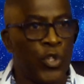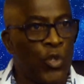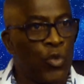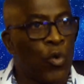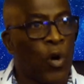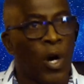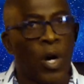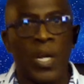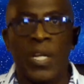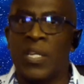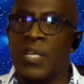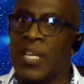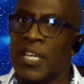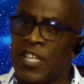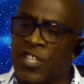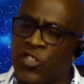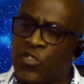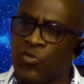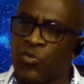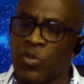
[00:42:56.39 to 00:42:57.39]
you are an
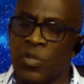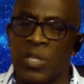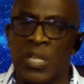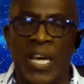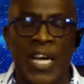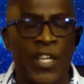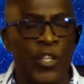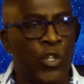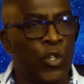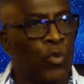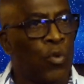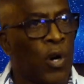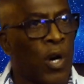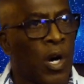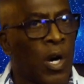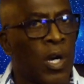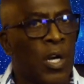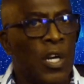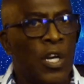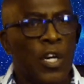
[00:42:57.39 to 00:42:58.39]
Israelite, you
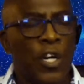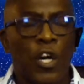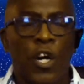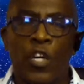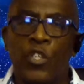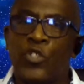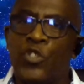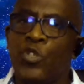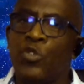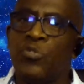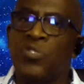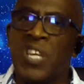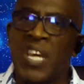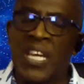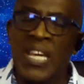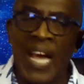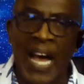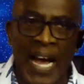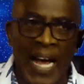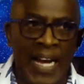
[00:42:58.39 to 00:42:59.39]
are a
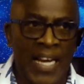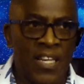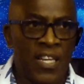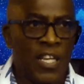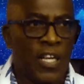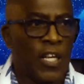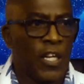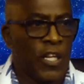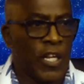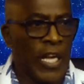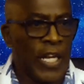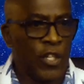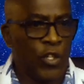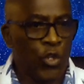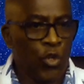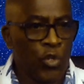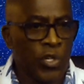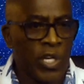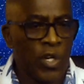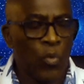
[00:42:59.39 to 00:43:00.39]
Judaite,
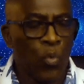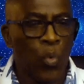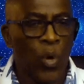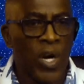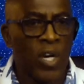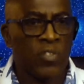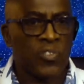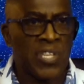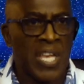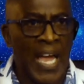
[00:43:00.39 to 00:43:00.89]
and you can wear